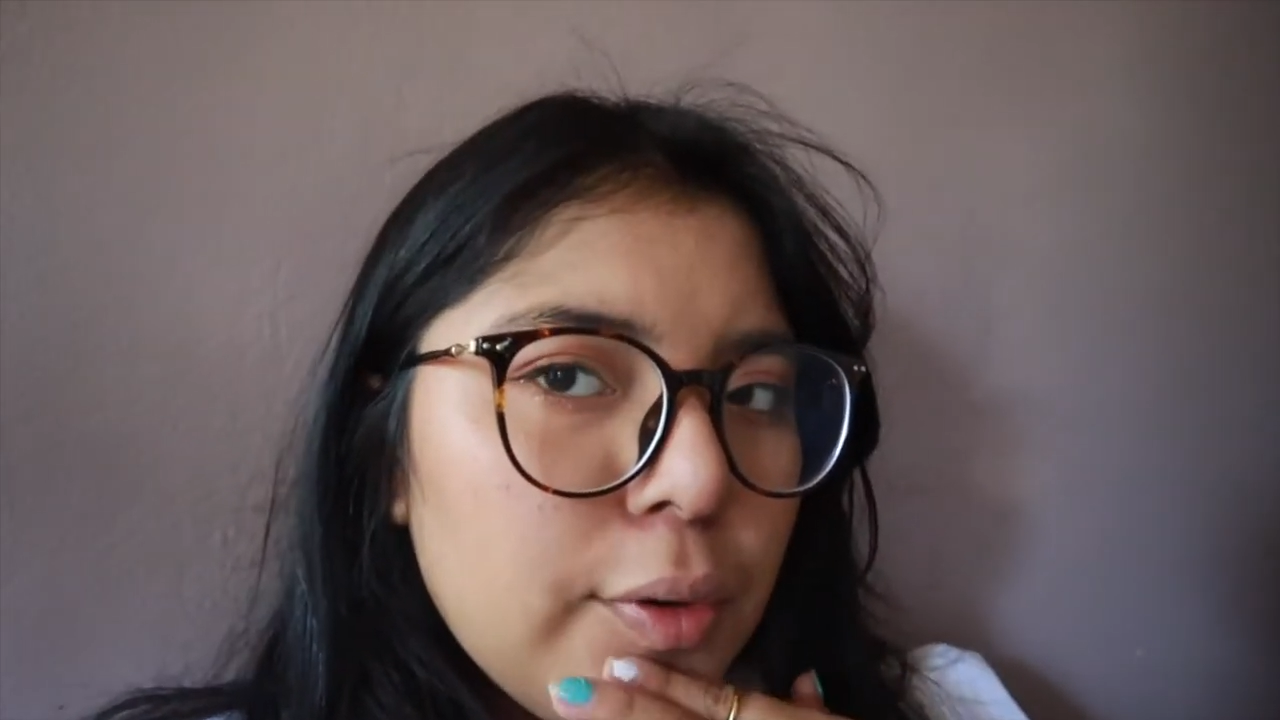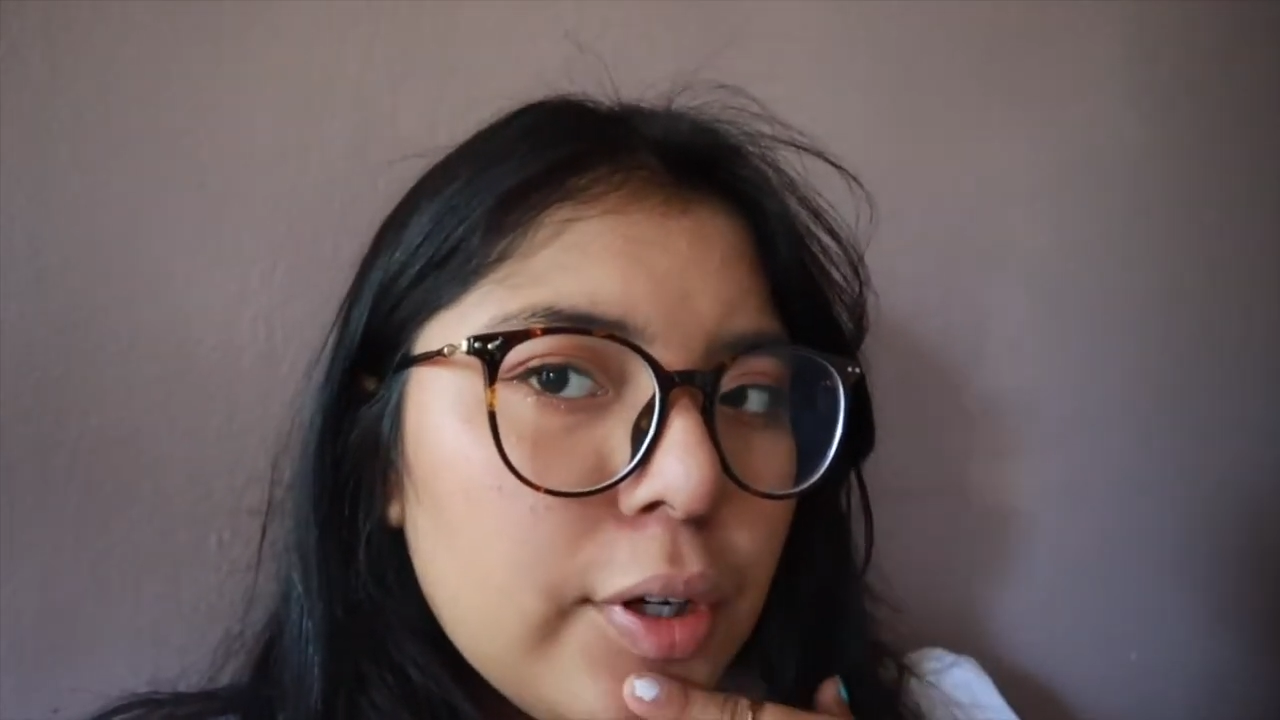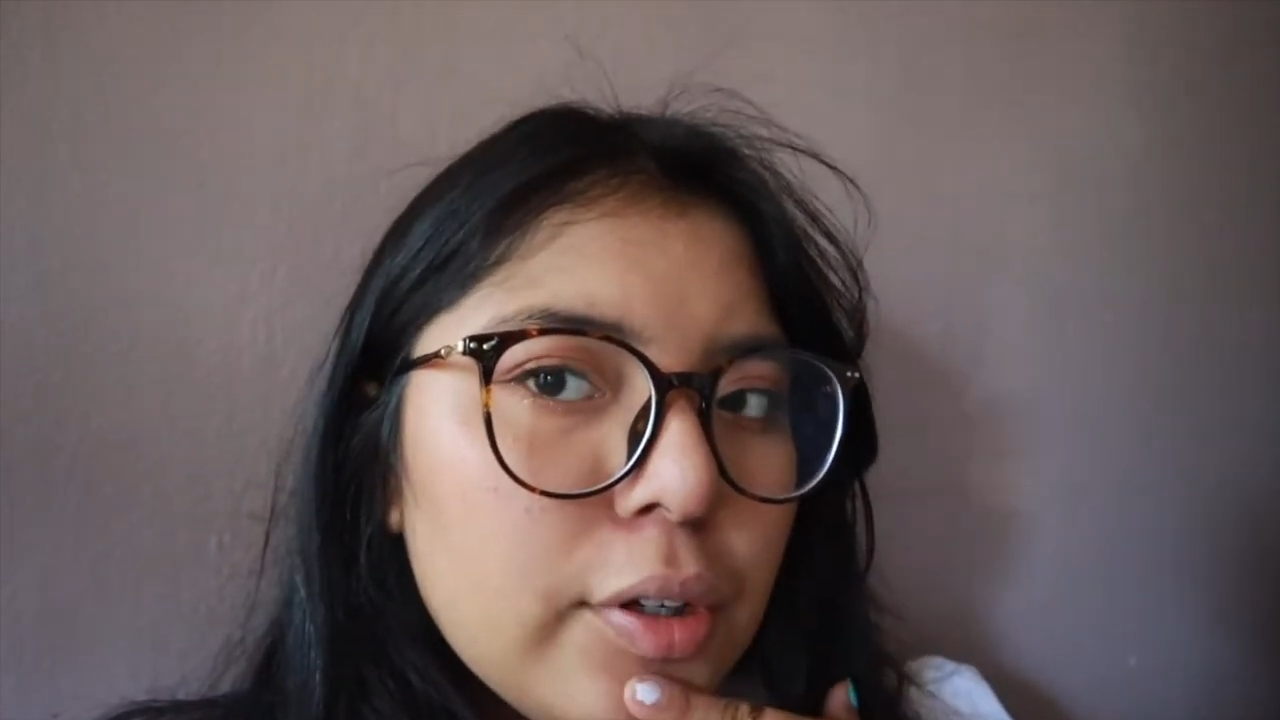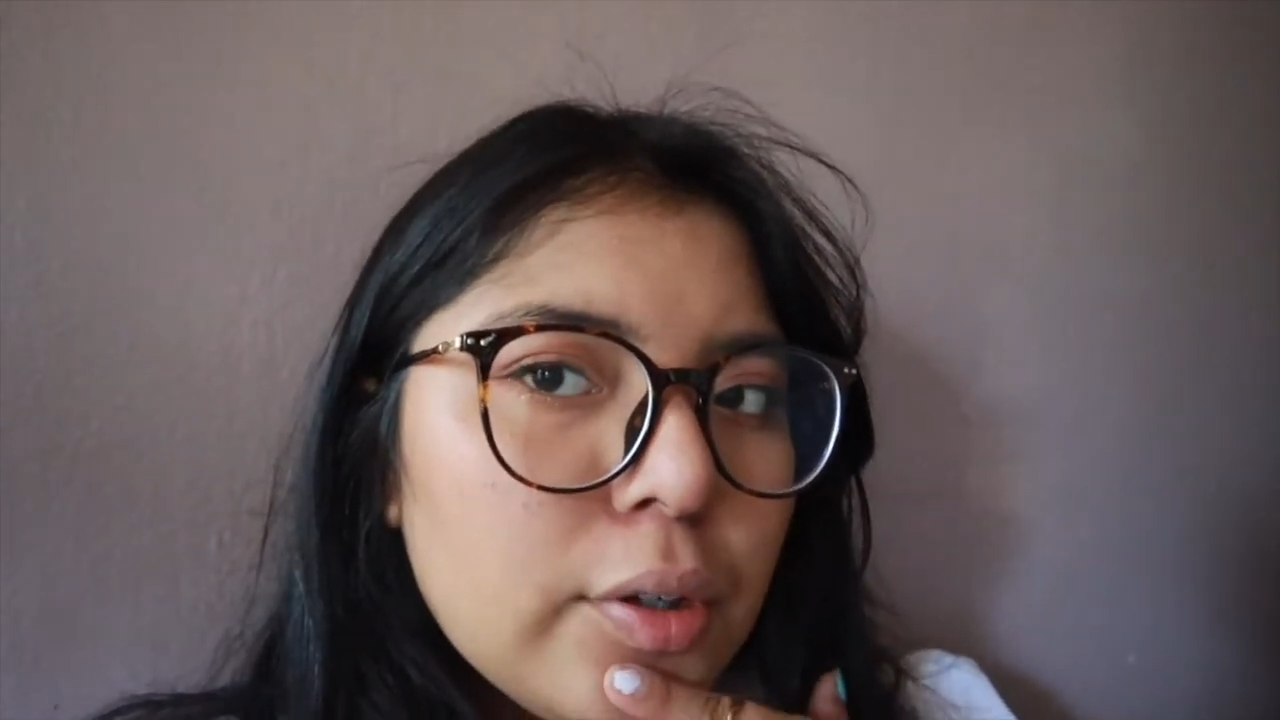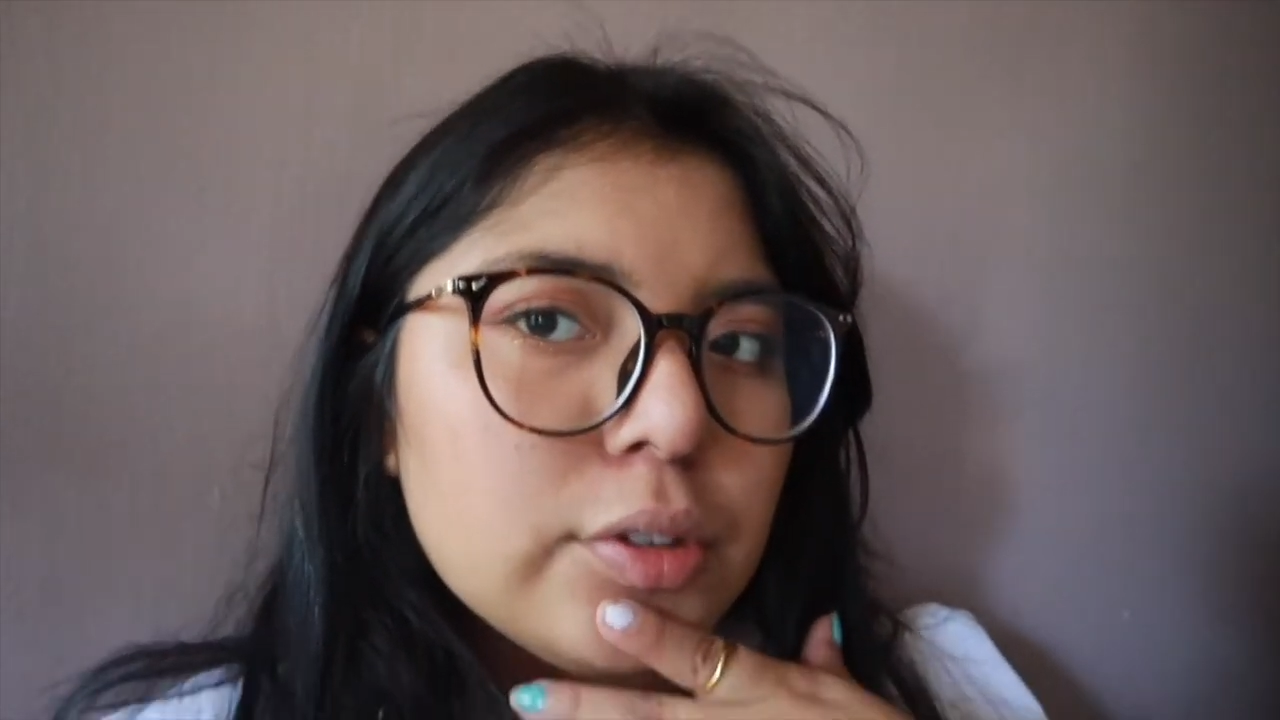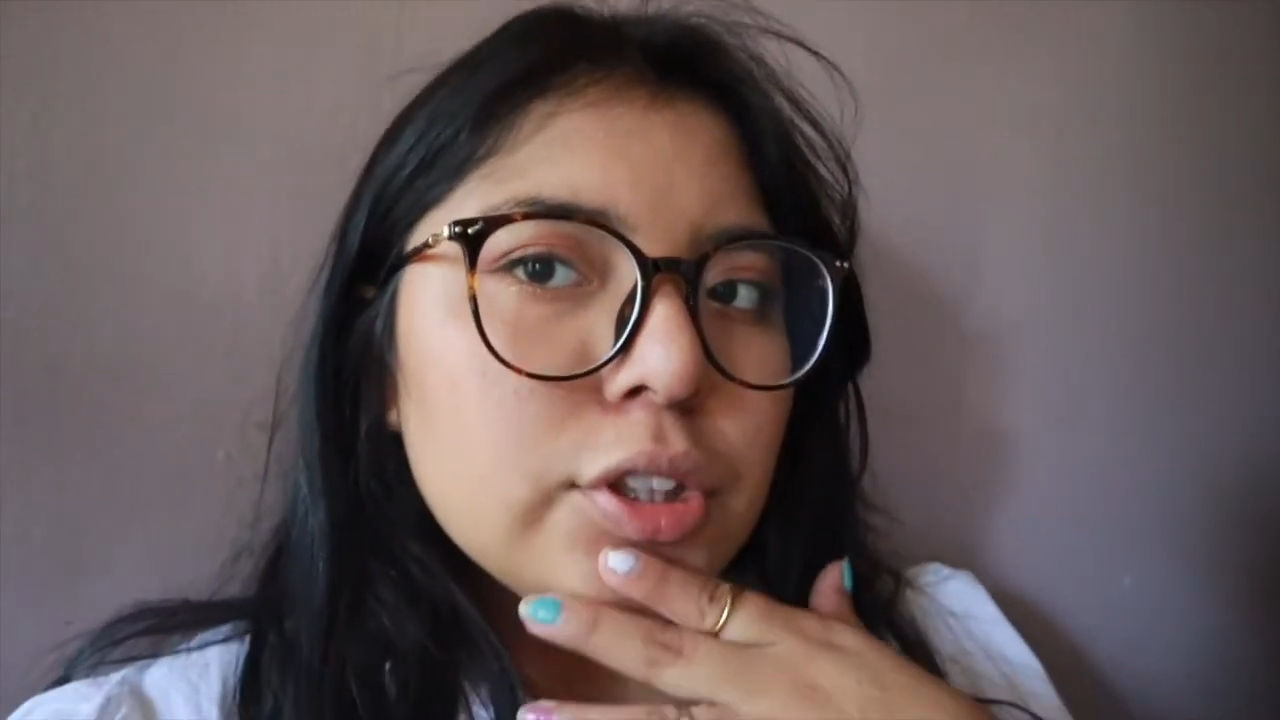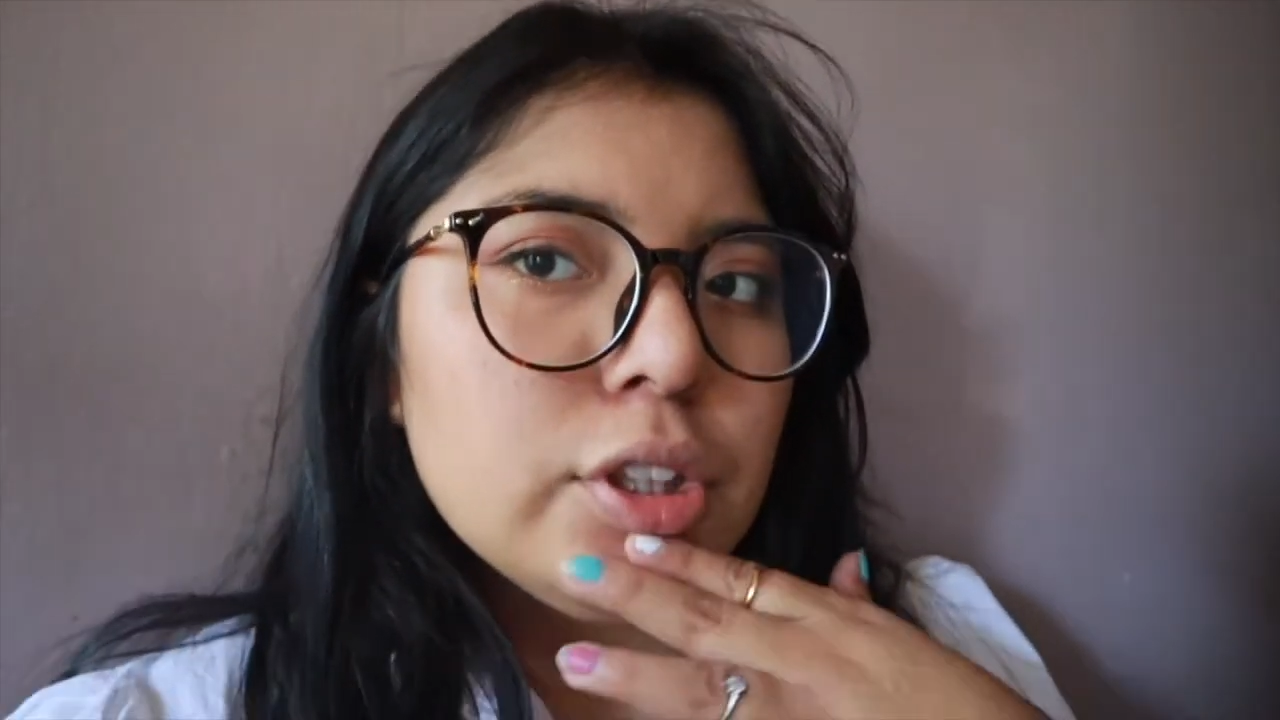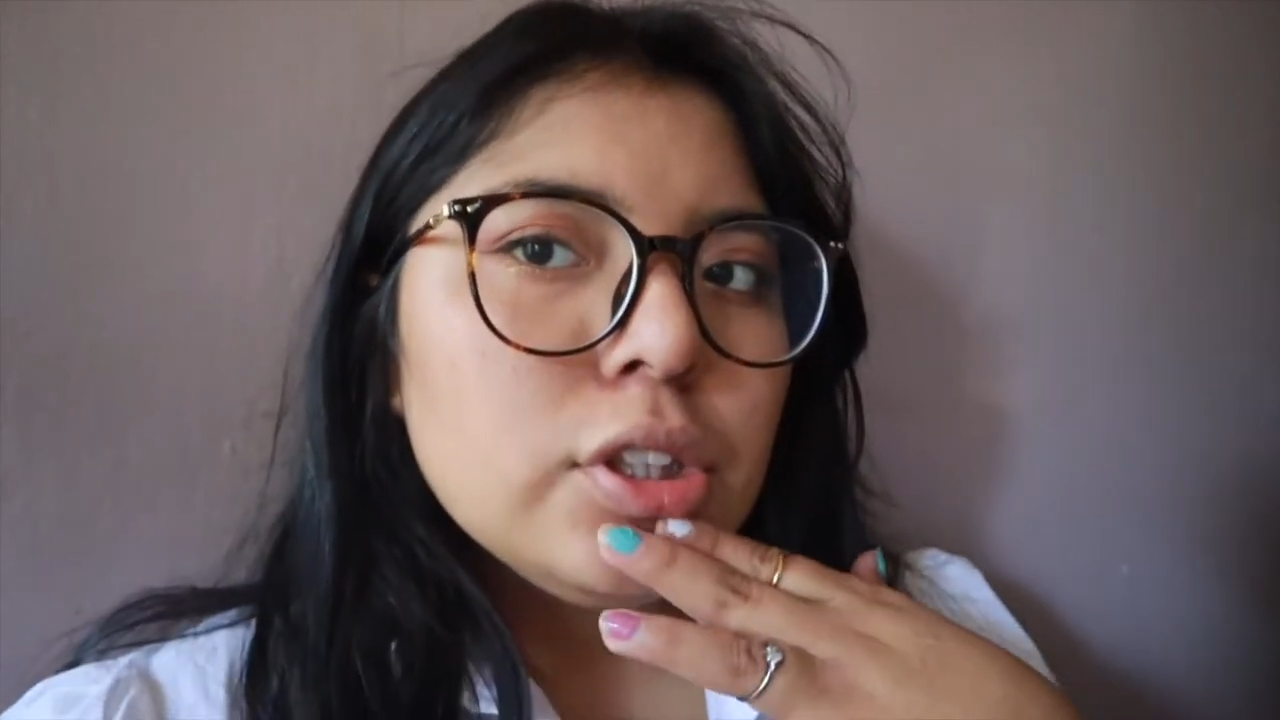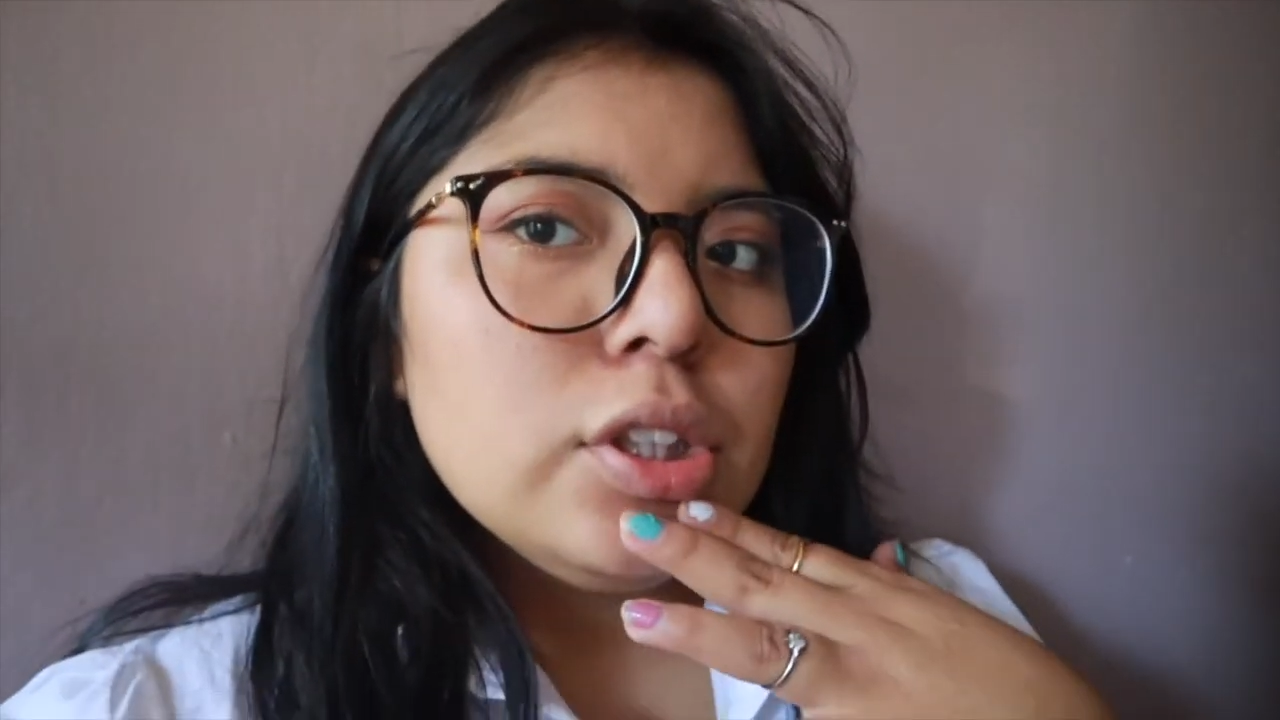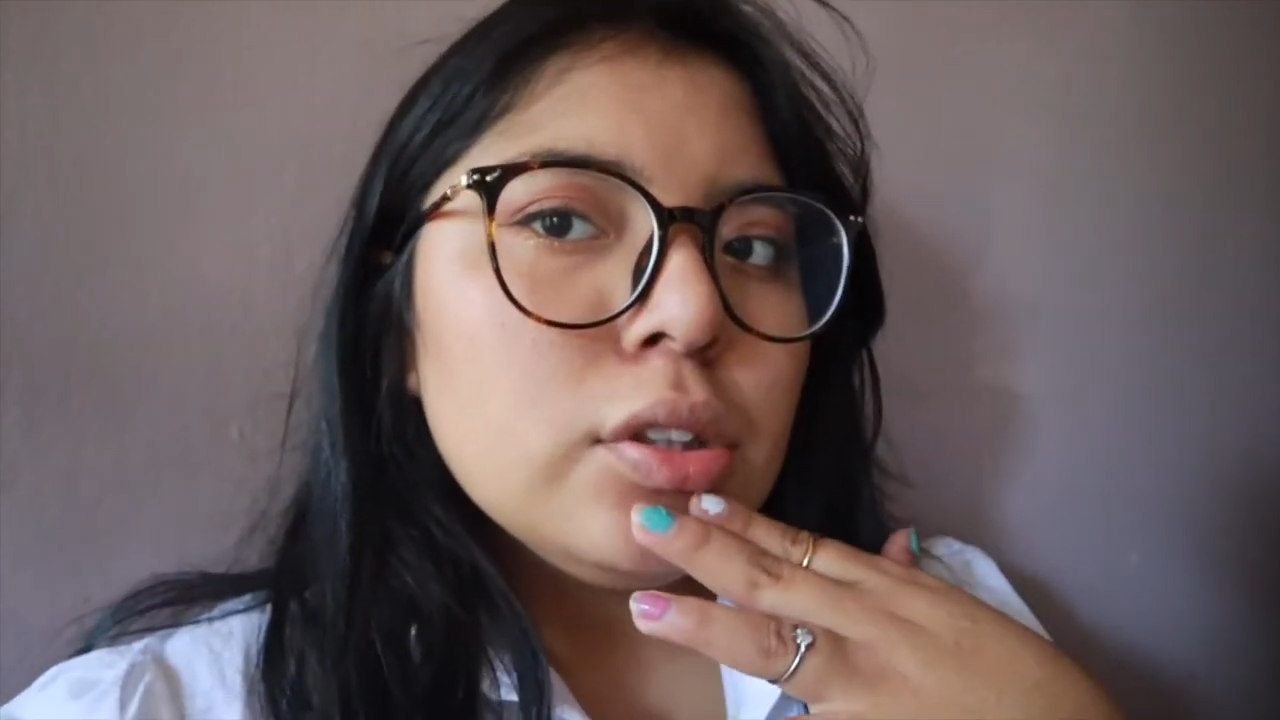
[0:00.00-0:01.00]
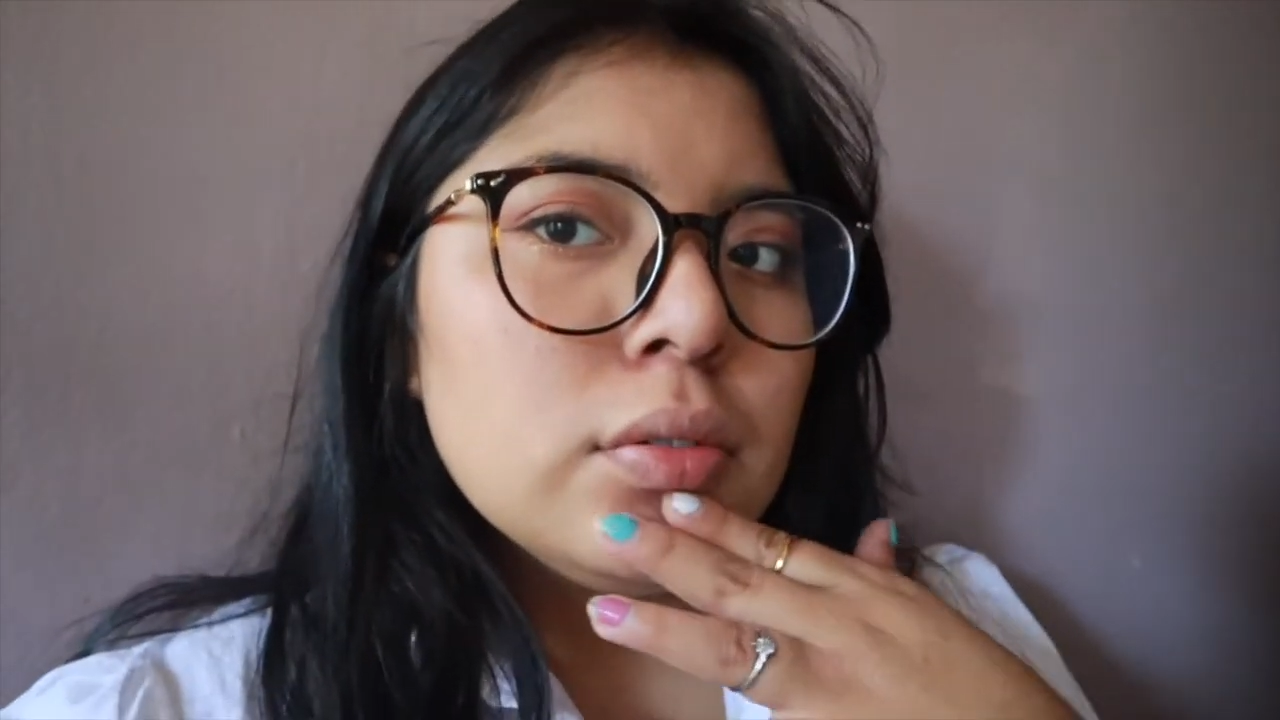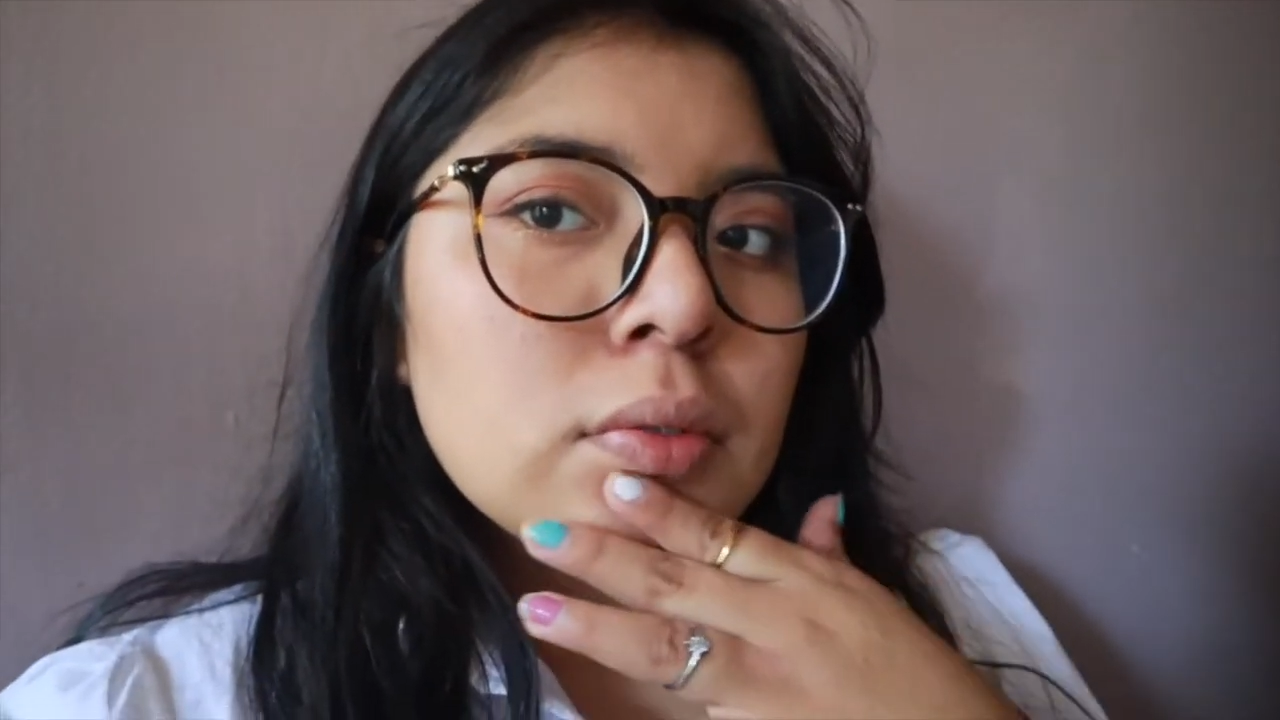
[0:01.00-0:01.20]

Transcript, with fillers: we're gonna go to church.